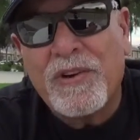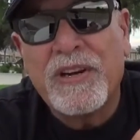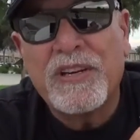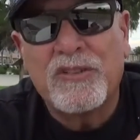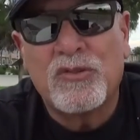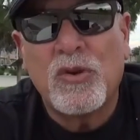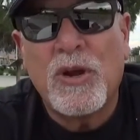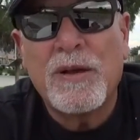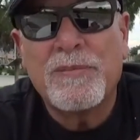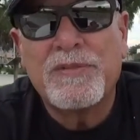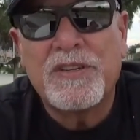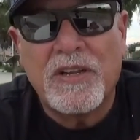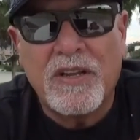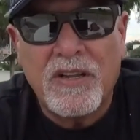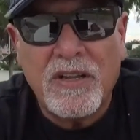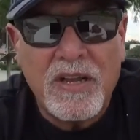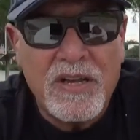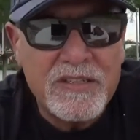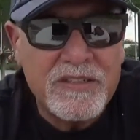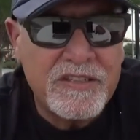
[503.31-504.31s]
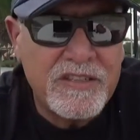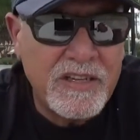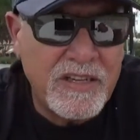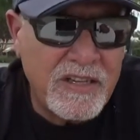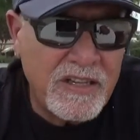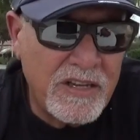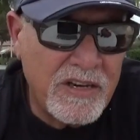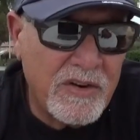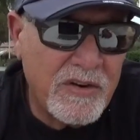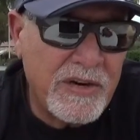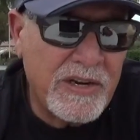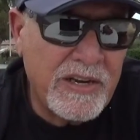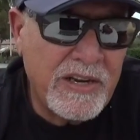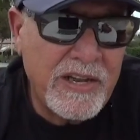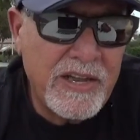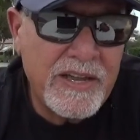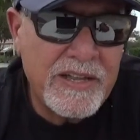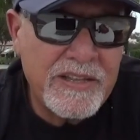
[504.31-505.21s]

it drops a clause declaring